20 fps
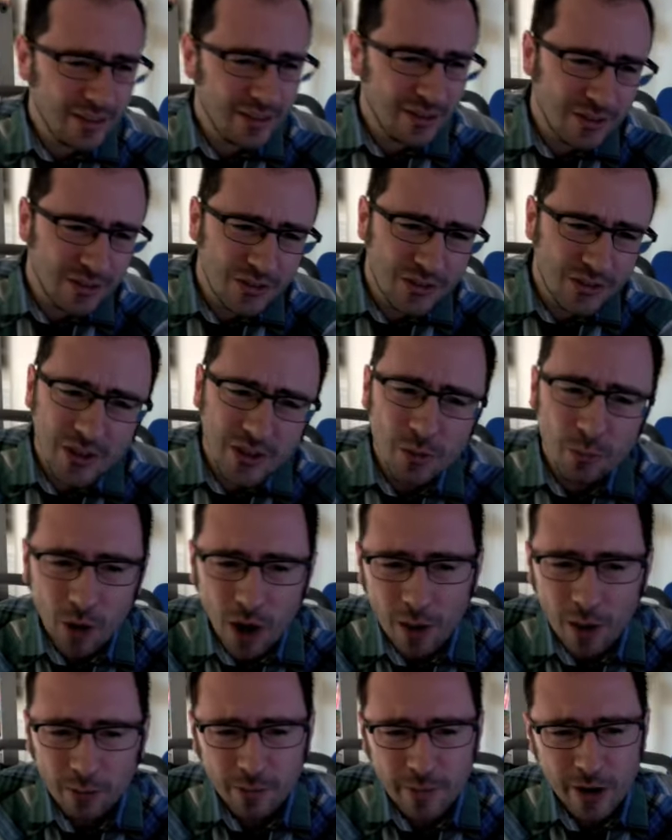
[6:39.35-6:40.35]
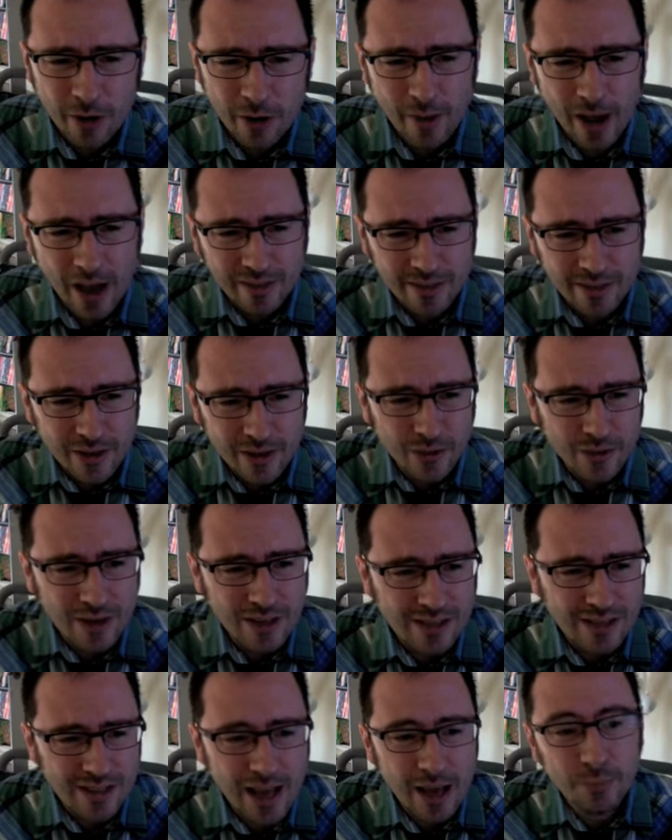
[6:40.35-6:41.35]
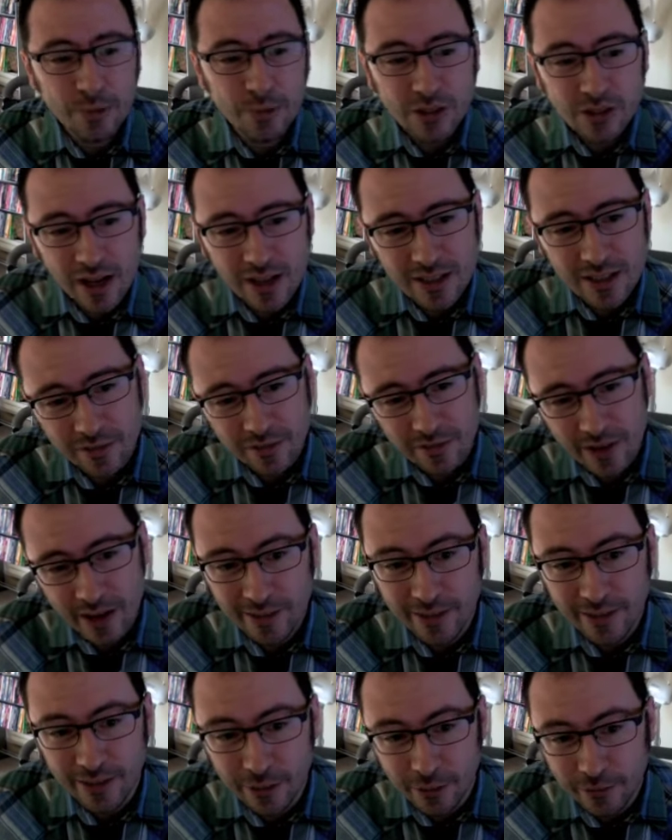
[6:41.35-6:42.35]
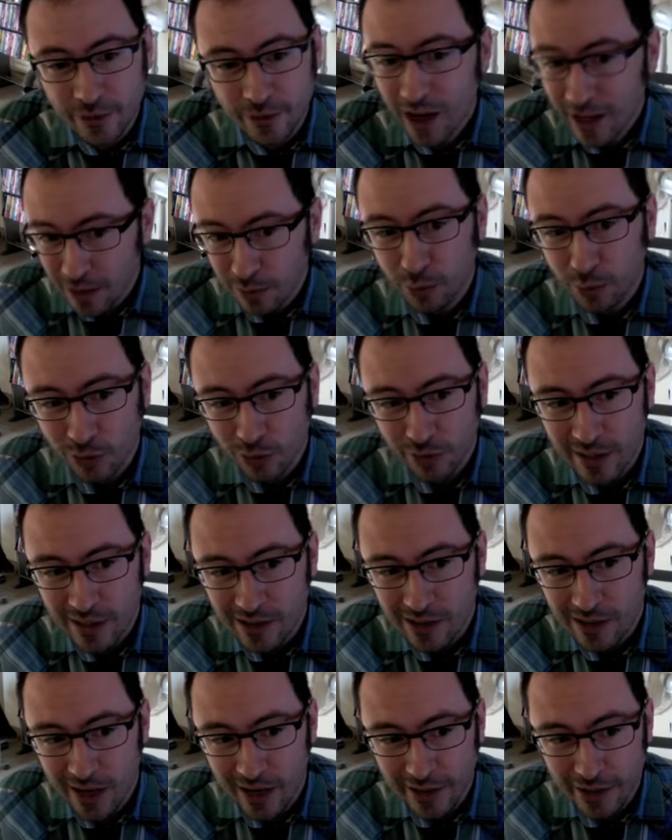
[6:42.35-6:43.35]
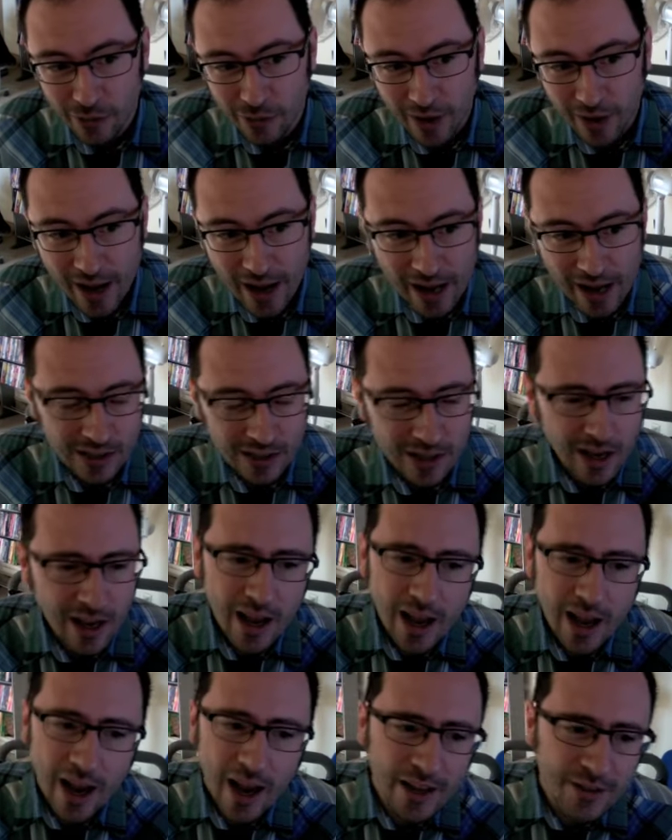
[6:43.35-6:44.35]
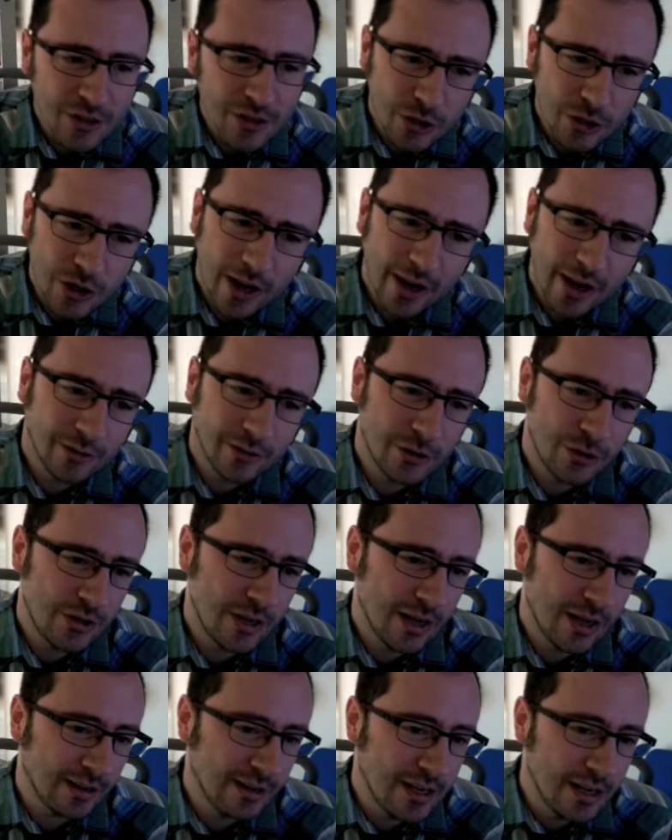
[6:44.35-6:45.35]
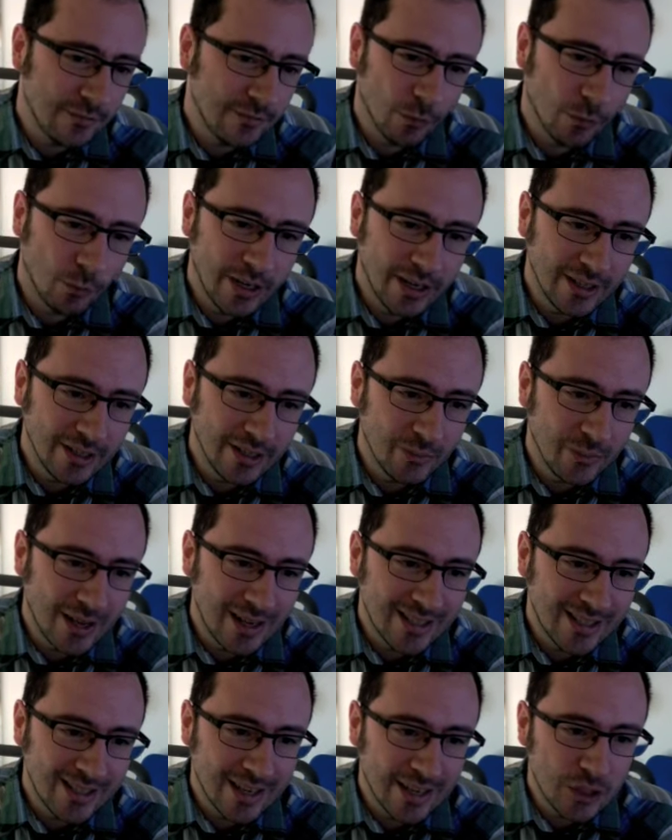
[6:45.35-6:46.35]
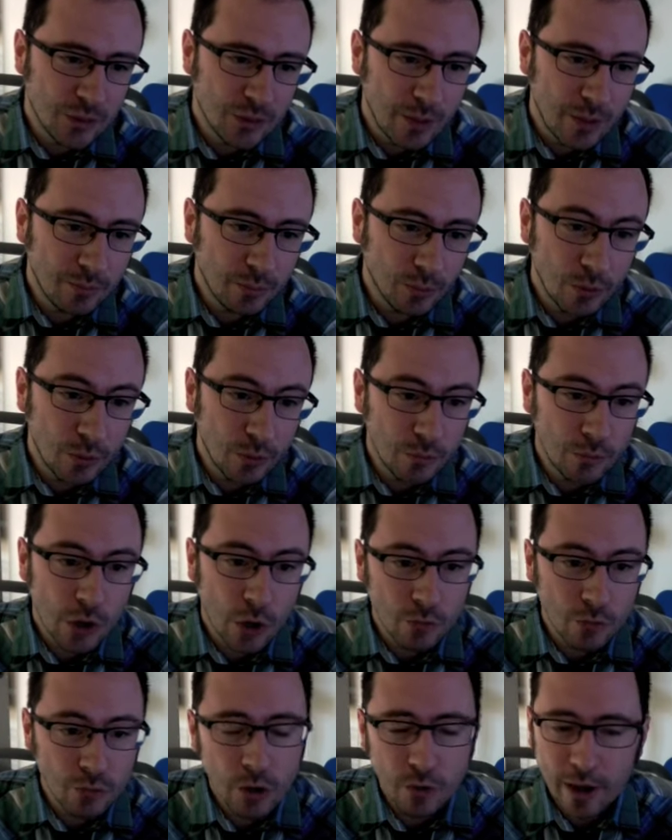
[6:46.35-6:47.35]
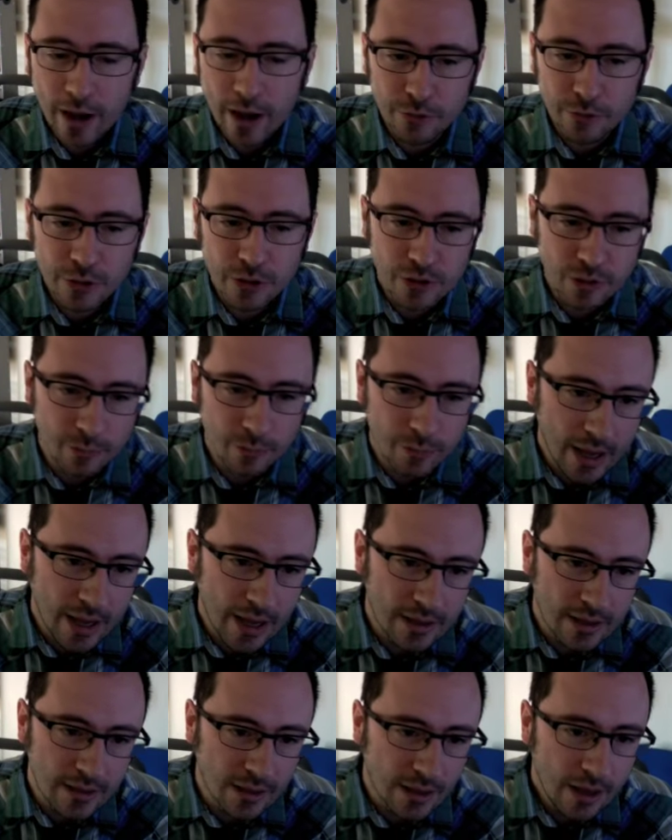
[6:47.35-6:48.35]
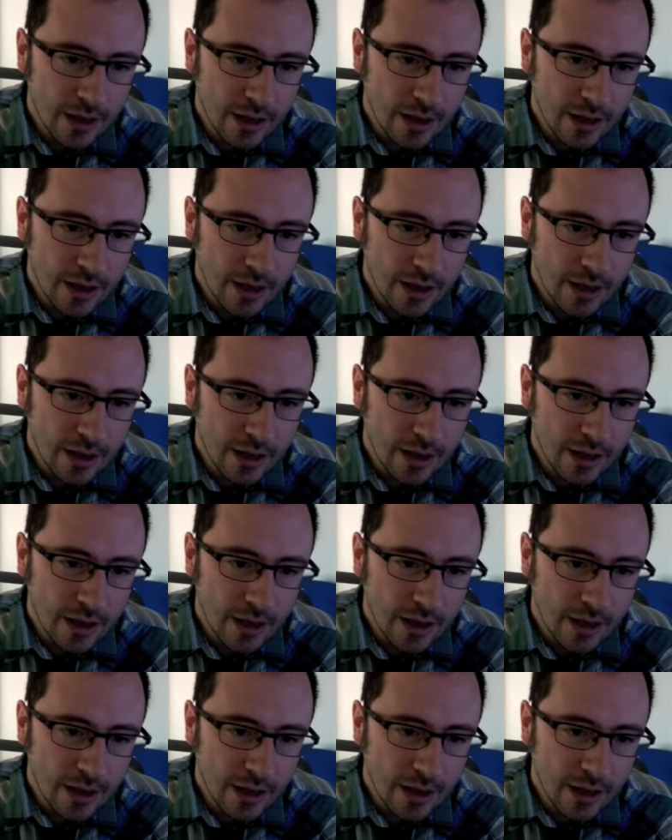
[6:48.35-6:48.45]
You see, the problem here, Matthew, is that besides the fact that you've kind of pulled this out of your ass, it's a childish technique for winning debates against people who don't know how to debate.